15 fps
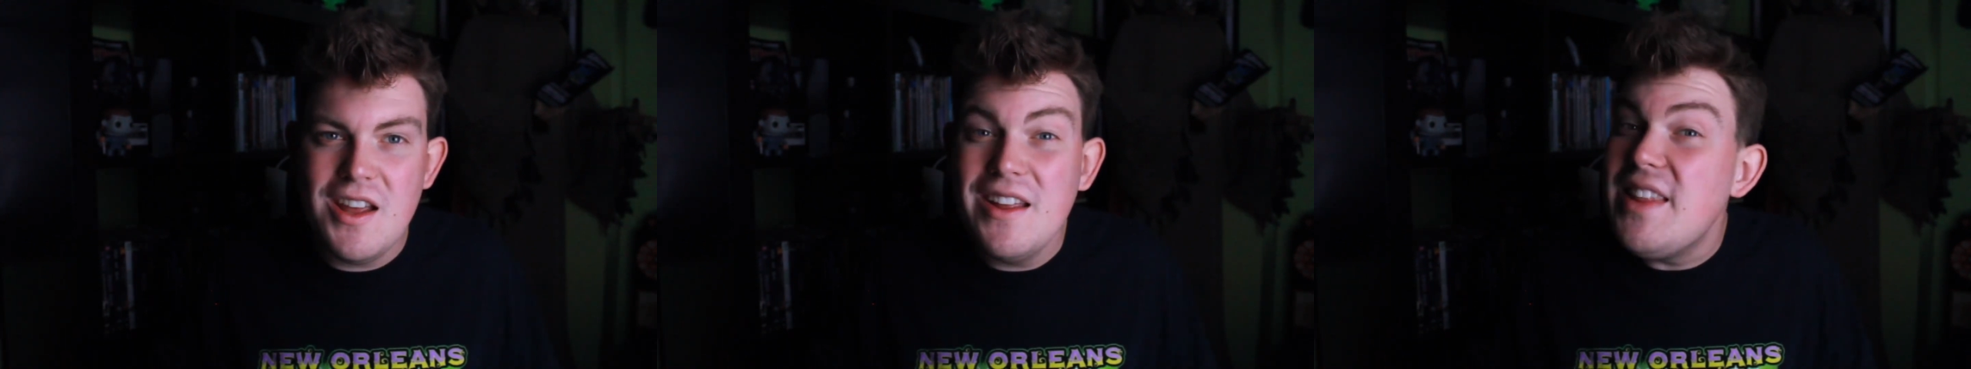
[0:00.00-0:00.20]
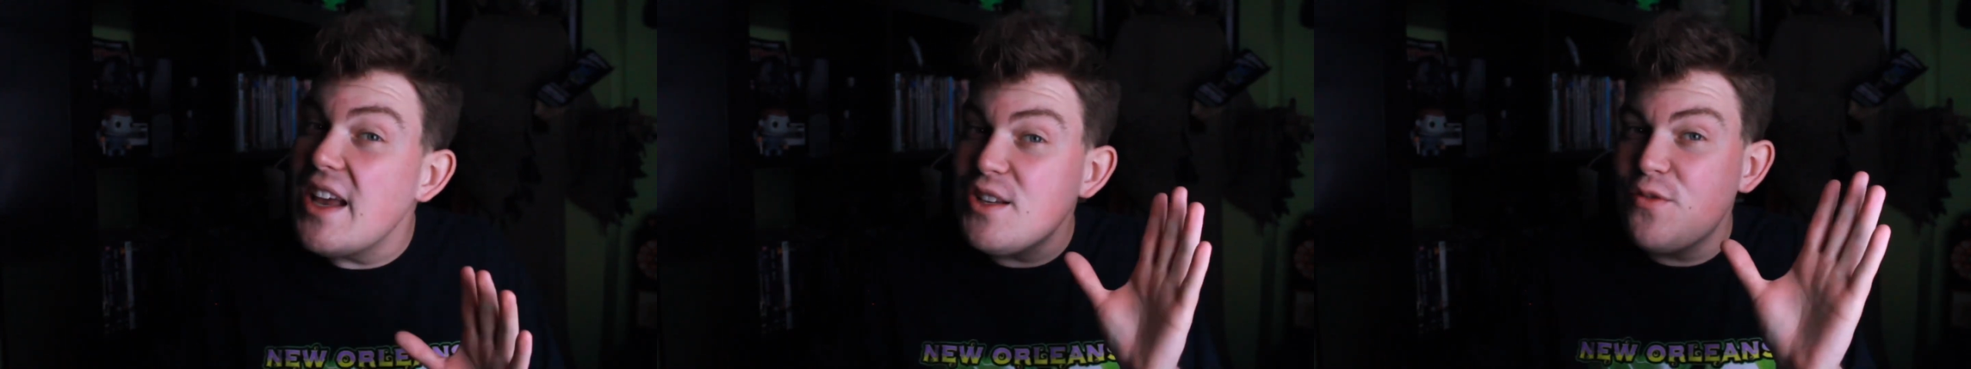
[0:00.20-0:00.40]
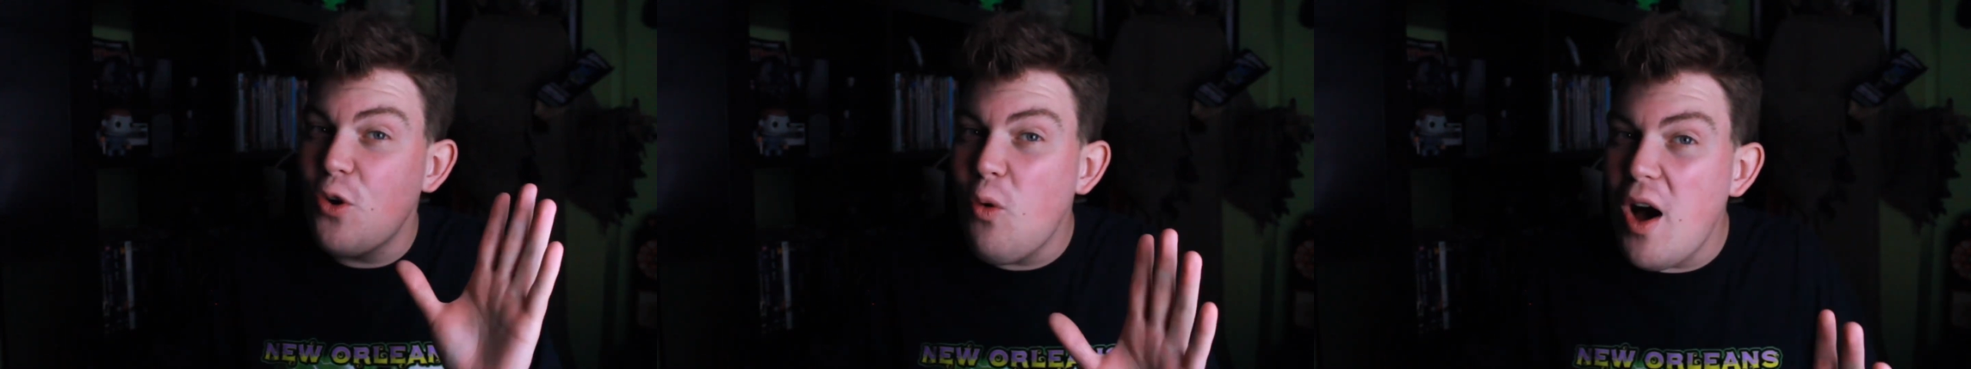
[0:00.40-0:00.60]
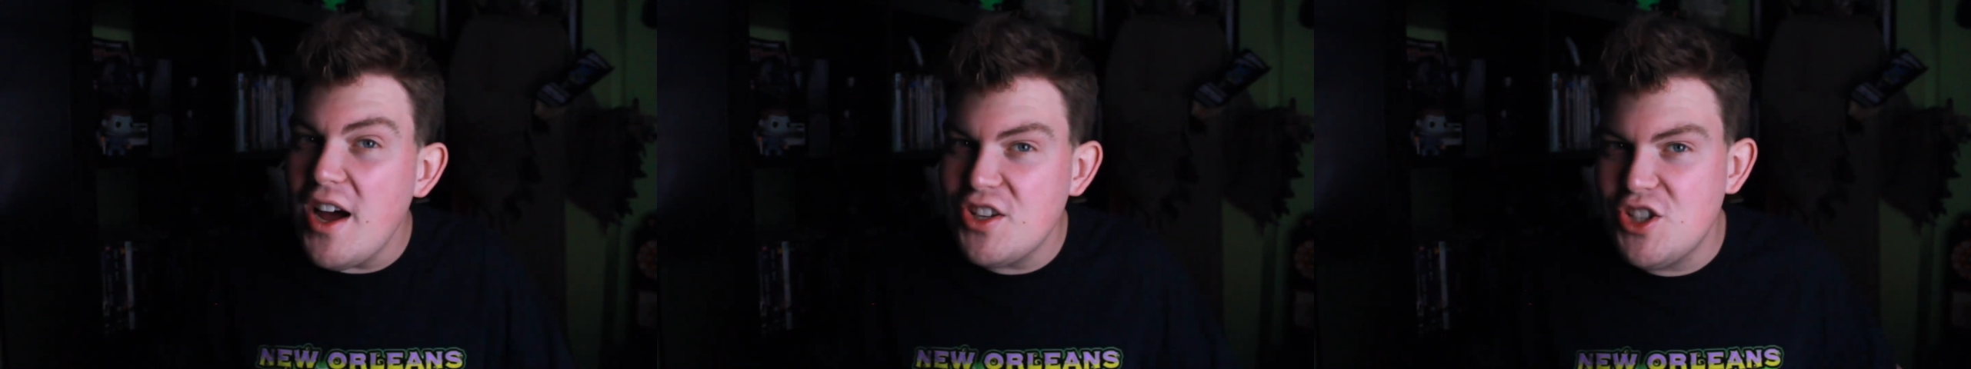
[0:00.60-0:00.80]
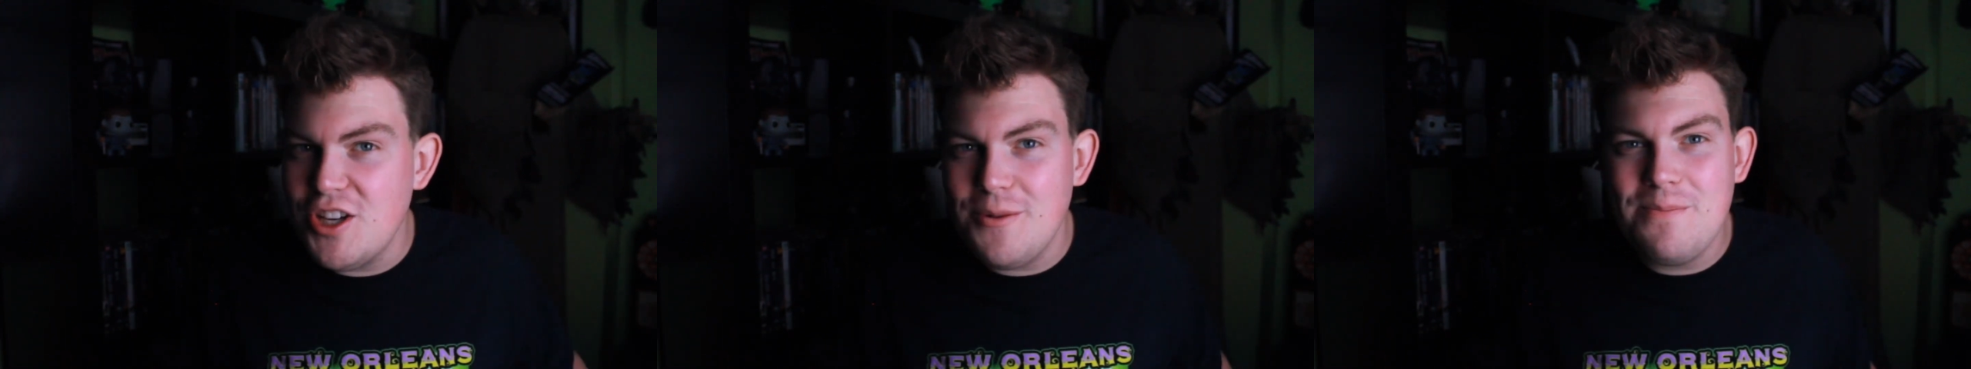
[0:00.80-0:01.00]
Thanks for
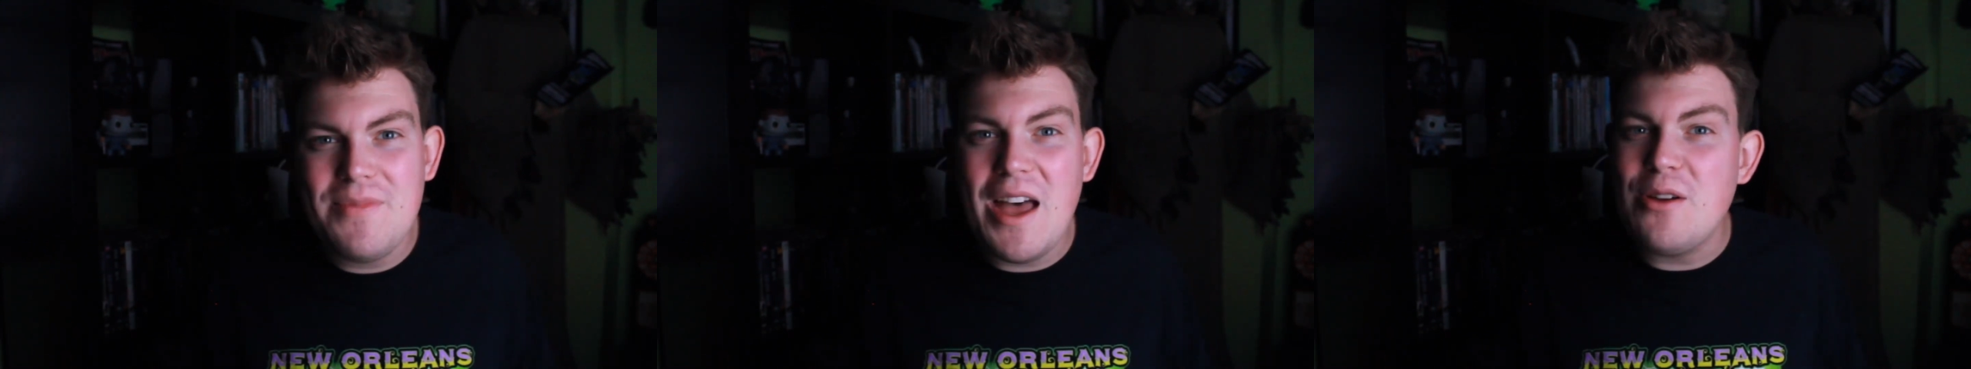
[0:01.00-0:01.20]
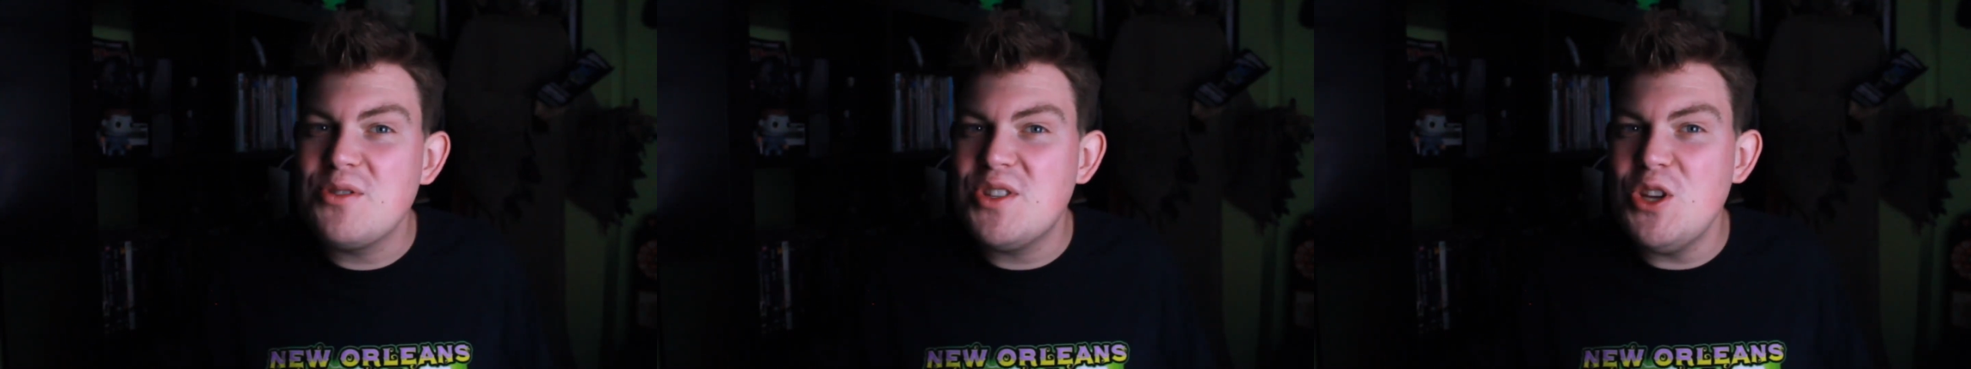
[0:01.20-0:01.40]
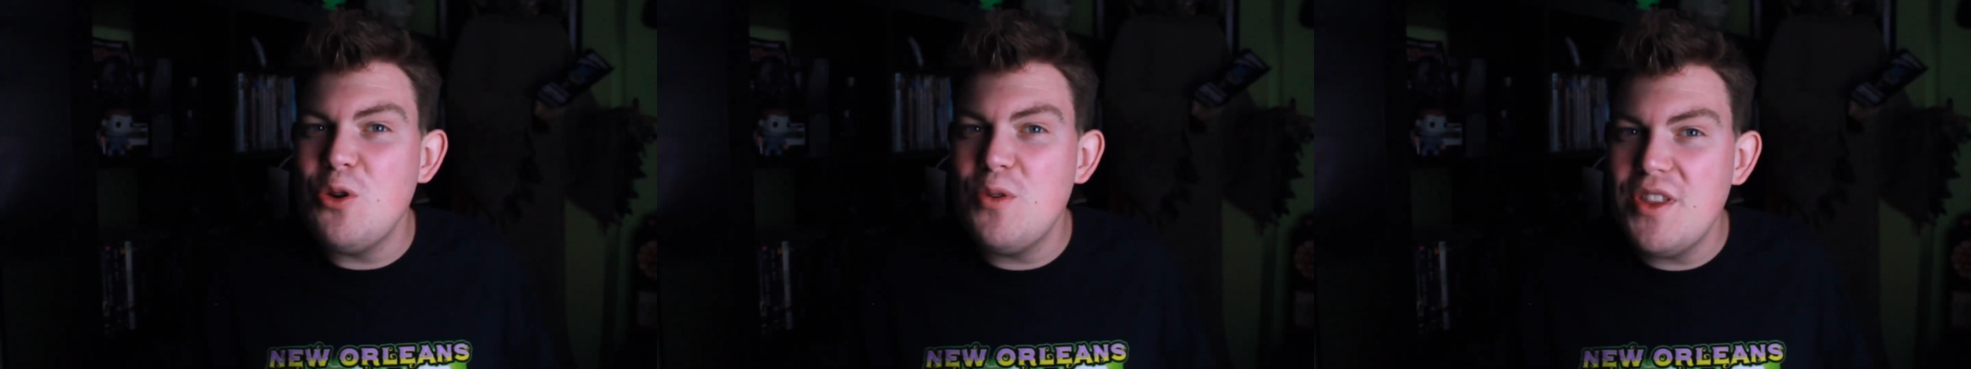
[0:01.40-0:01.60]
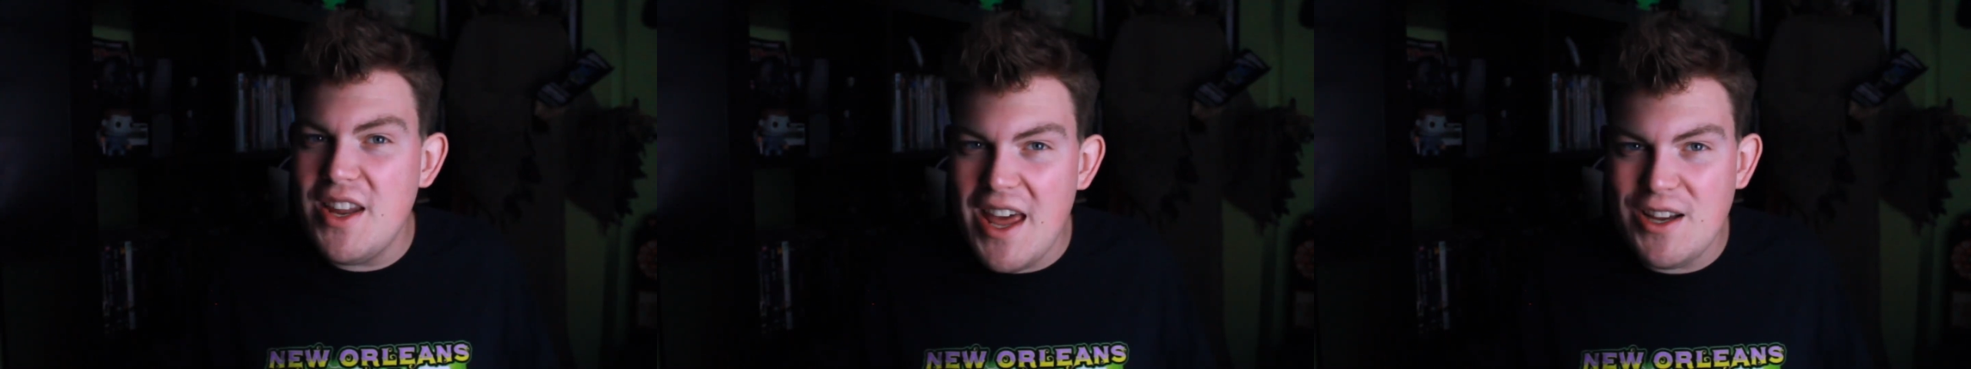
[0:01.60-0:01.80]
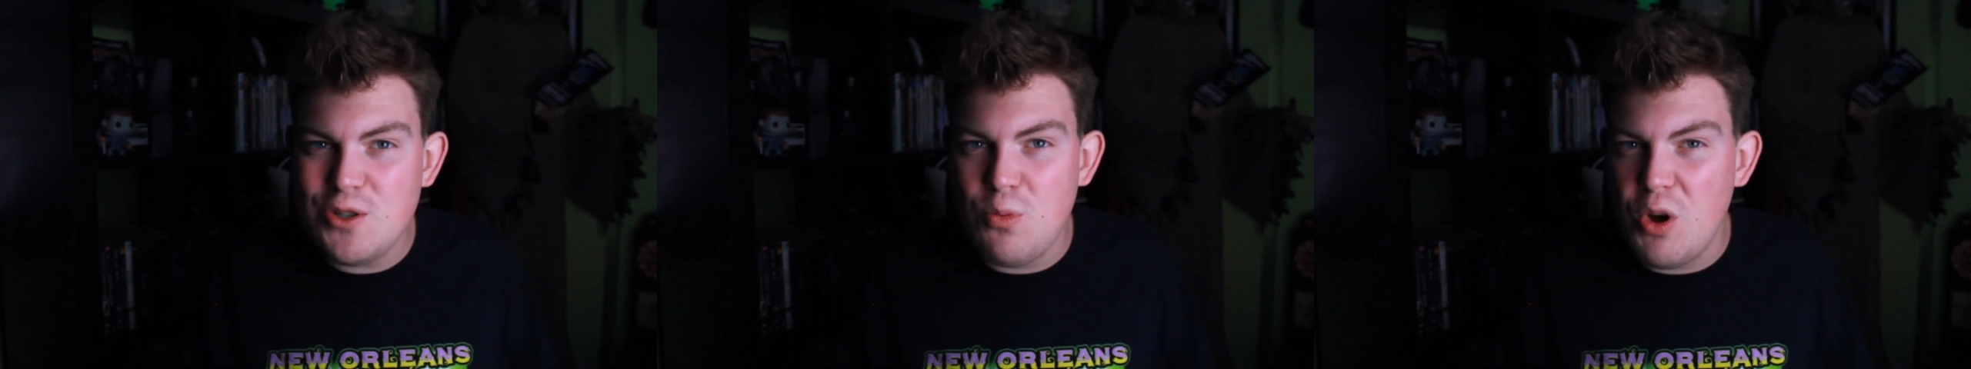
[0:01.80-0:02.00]
watching. I'll see you in the
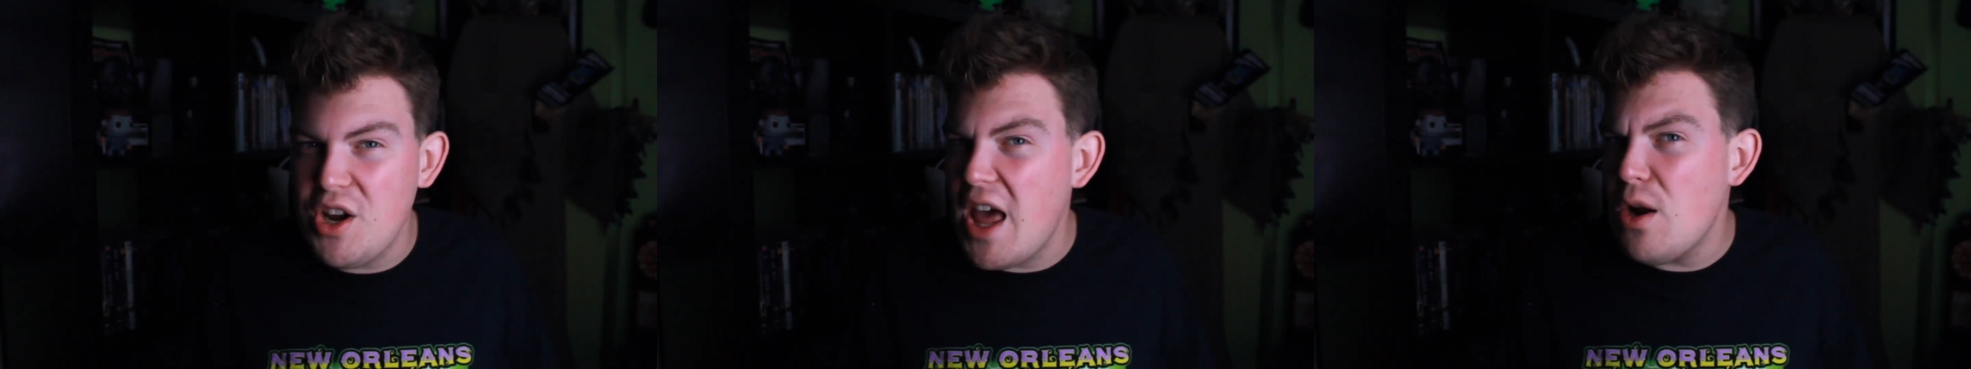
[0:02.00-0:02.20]
next one.